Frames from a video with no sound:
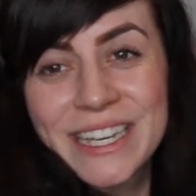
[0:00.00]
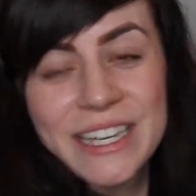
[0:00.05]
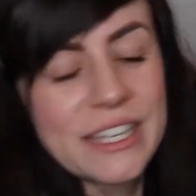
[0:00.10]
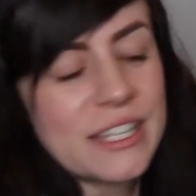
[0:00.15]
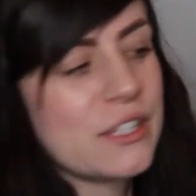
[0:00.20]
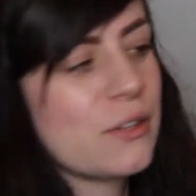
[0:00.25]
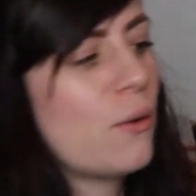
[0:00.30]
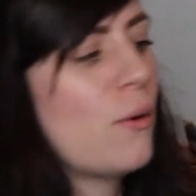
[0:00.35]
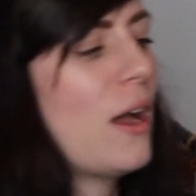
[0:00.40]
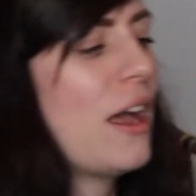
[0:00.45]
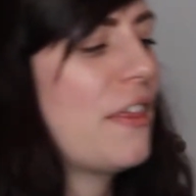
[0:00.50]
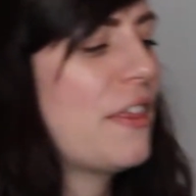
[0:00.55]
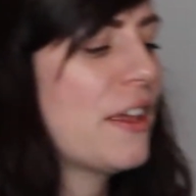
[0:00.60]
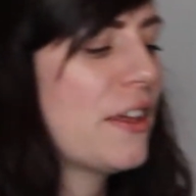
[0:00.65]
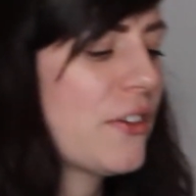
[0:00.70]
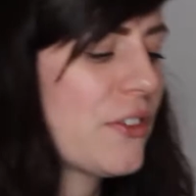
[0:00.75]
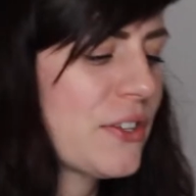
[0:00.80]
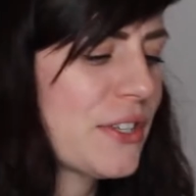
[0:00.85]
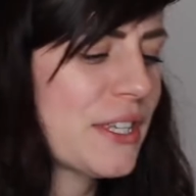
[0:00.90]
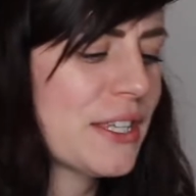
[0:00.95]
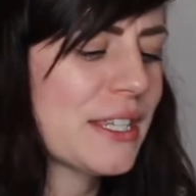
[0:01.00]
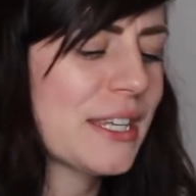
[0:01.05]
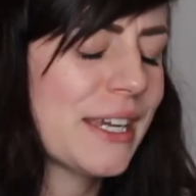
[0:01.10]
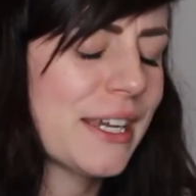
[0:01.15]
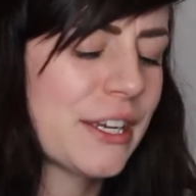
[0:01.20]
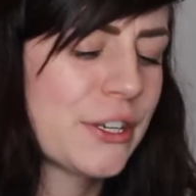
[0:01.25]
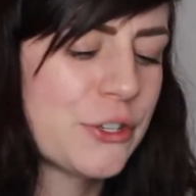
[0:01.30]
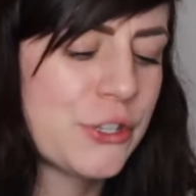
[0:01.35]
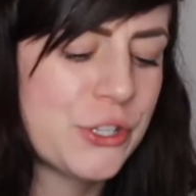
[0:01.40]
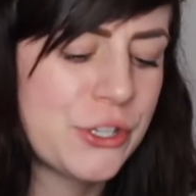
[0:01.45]
So I think this is
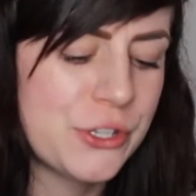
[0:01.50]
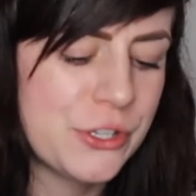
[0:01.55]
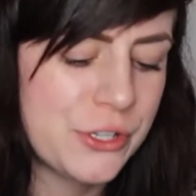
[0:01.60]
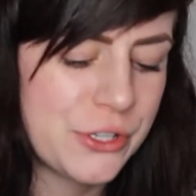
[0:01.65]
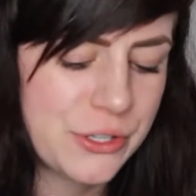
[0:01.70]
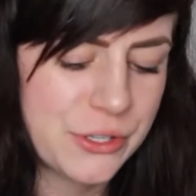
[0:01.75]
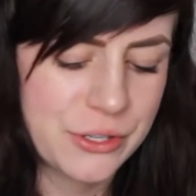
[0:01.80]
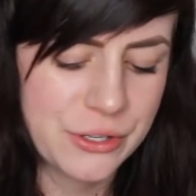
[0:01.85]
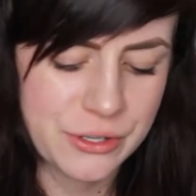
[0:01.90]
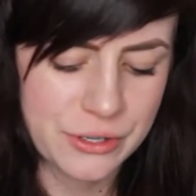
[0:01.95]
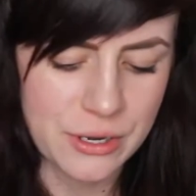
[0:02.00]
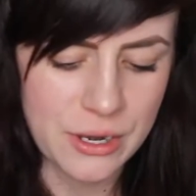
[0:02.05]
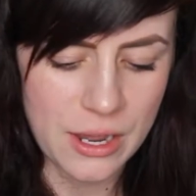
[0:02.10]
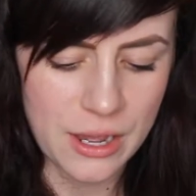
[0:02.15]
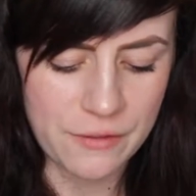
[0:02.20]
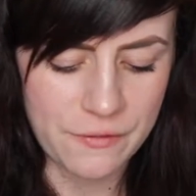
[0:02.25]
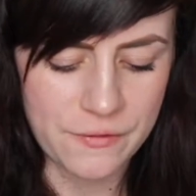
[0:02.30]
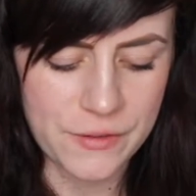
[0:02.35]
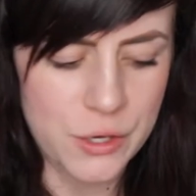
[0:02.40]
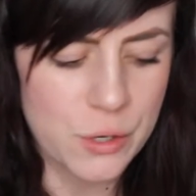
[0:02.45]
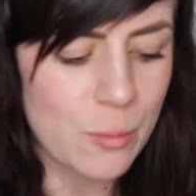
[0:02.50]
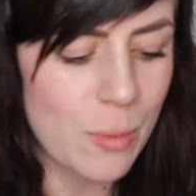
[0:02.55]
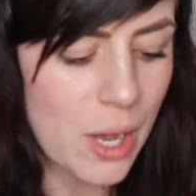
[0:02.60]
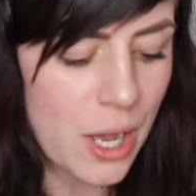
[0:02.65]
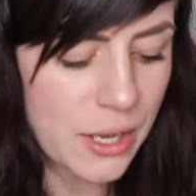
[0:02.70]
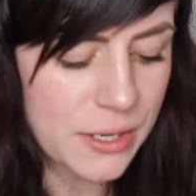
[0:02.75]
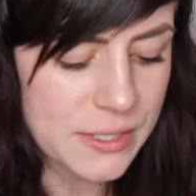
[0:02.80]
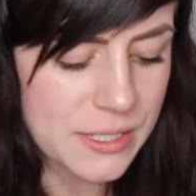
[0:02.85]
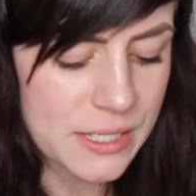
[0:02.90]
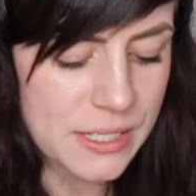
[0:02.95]
like a few
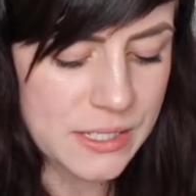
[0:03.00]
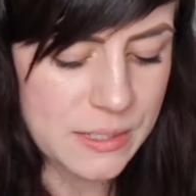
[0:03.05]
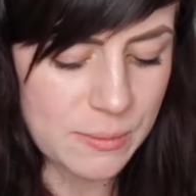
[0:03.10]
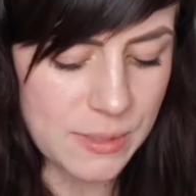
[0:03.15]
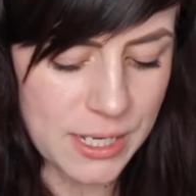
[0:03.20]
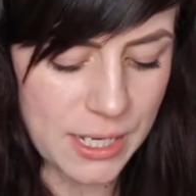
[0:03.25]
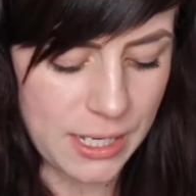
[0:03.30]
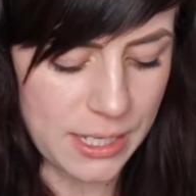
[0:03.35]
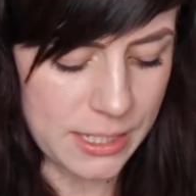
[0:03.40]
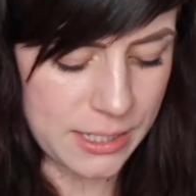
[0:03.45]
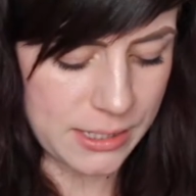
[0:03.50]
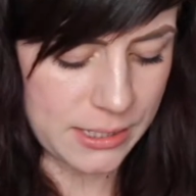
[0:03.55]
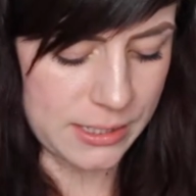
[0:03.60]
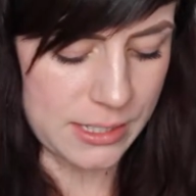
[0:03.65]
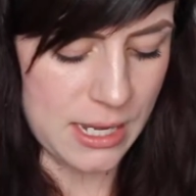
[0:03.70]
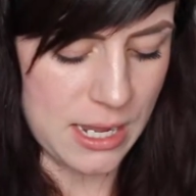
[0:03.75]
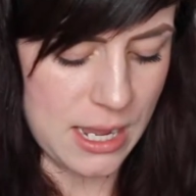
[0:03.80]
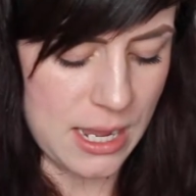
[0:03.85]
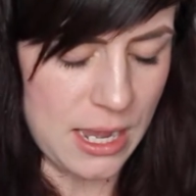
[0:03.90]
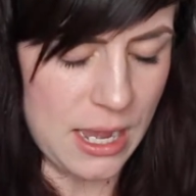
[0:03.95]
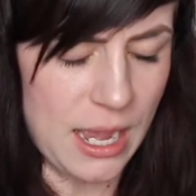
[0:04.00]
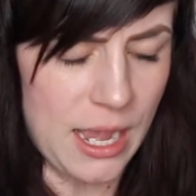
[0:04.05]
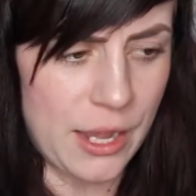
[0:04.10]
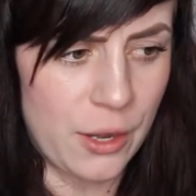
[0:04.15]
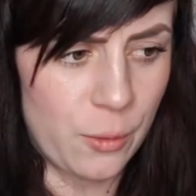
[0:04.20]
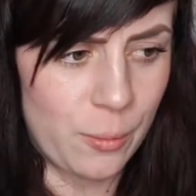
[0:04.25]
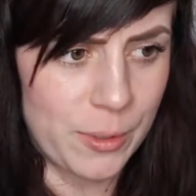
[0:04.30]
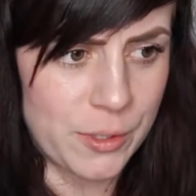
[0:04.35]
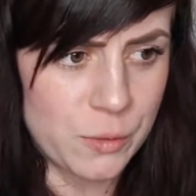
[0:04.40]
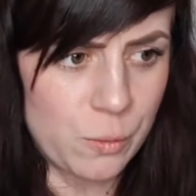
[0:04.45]
boxes because I
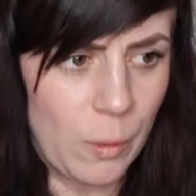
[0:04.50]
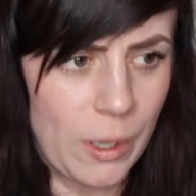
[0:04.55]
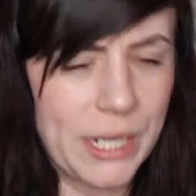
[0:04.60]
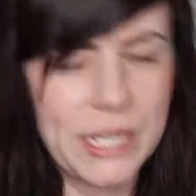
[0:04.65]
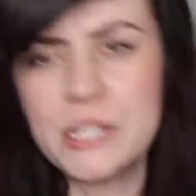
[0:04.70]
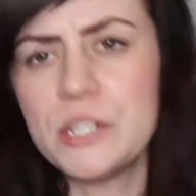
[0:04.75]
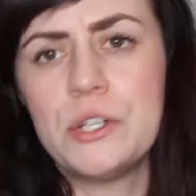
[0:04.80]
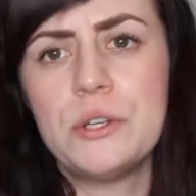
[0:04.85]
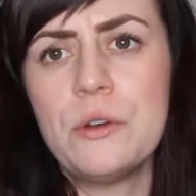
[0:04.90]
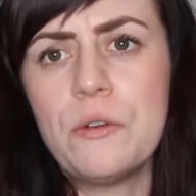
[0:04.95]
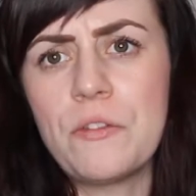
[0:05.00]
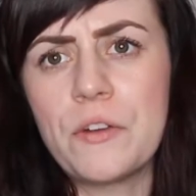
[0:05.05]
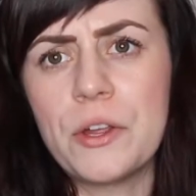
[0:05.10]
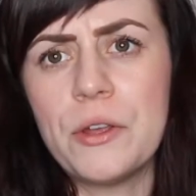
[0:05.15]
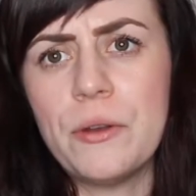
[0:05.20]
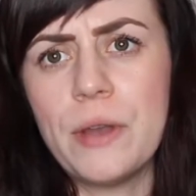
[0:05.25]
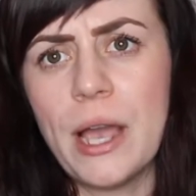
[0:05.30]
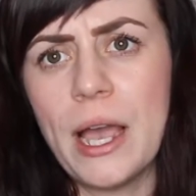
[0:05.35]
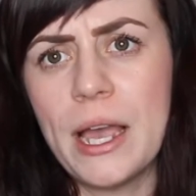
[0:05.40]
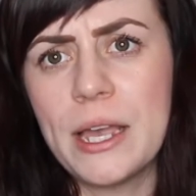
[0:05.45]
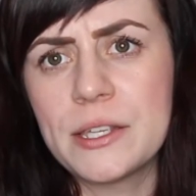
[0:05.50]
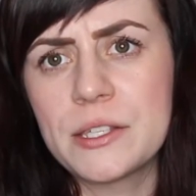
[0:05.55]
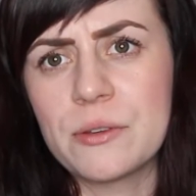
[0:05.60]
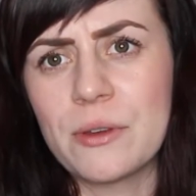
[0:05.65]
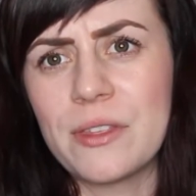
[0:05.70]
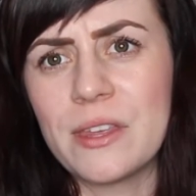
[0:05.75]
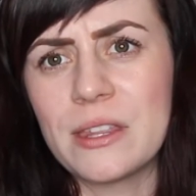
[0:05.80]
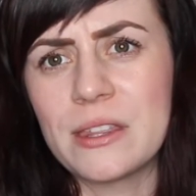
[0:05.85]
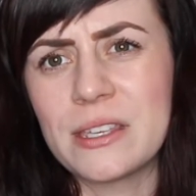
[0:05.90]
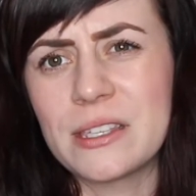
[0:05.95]
opened 1 and 2 for you guys.
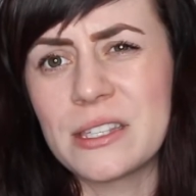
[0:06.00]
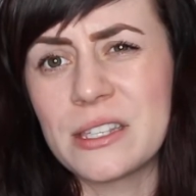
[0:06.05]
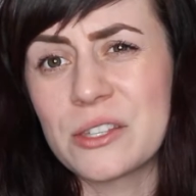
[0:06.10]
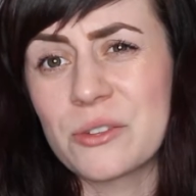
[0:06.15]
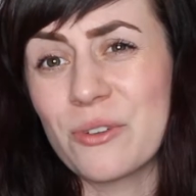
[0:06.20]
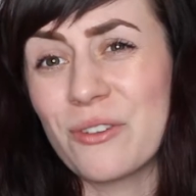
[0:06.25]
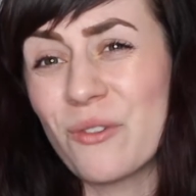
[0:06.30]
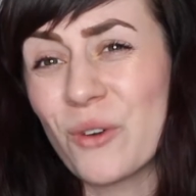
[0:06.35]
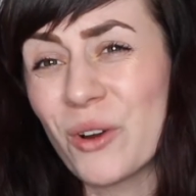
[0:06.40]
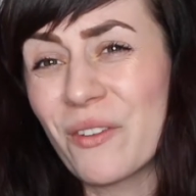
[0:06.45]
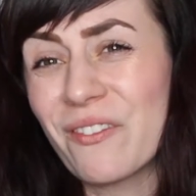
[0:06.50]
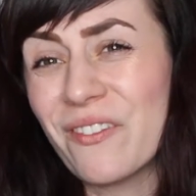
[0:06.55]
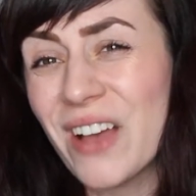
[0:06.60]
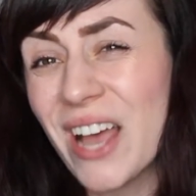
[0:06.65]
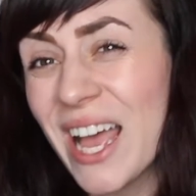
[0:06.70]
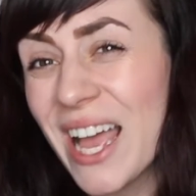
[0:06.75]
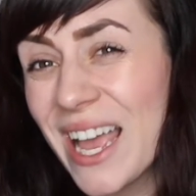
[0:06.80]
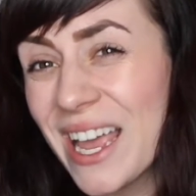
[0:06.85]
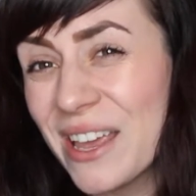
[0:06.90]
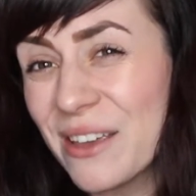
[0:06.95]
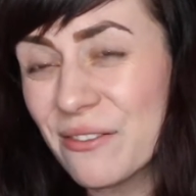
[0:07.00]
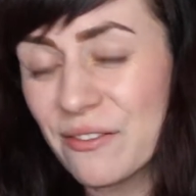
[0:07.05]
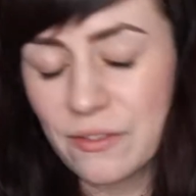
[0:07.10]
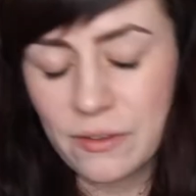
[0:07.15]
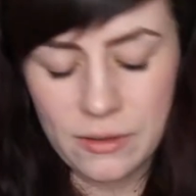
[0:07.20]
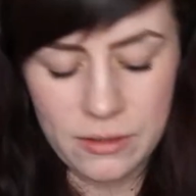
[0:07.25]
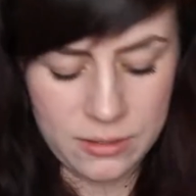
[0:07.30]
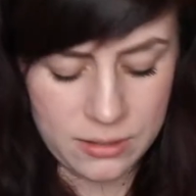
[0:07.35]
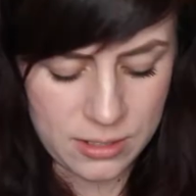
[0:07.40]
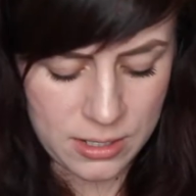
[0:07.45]
So I think this is 3, 4, 5.
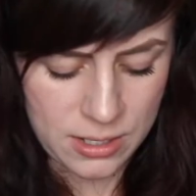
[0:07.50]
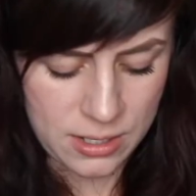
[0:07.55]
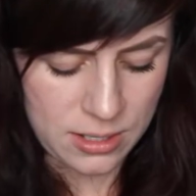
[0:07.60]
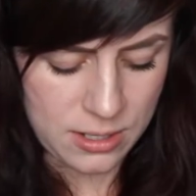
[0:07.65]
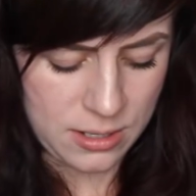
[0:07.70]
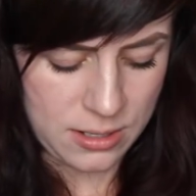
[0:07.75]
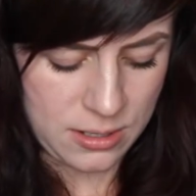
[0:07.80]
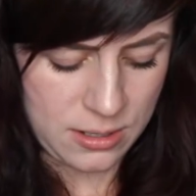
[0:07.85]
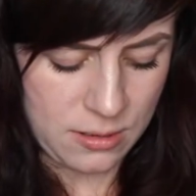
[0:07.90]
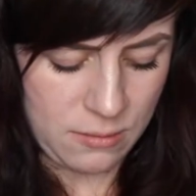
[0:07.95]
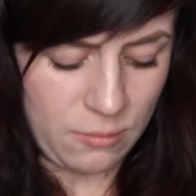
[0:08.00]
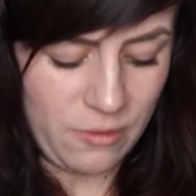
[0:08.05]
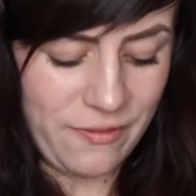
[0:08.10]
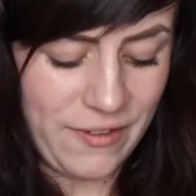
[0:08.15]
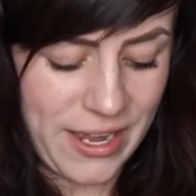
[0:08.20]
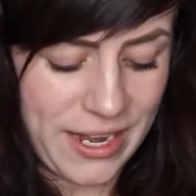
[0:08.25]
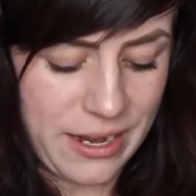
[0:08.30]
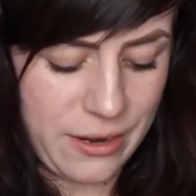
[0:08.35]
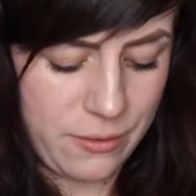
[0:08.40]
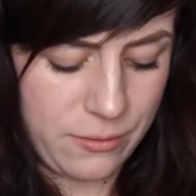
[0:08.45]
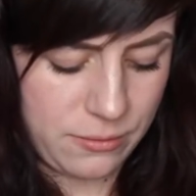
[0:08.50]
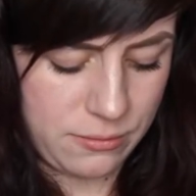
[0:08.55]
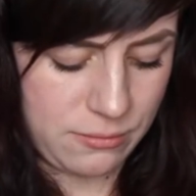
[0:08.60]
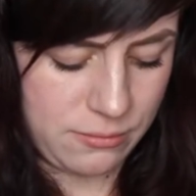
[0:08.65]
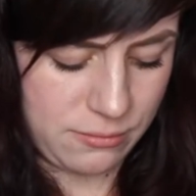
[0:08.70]
We'll find out.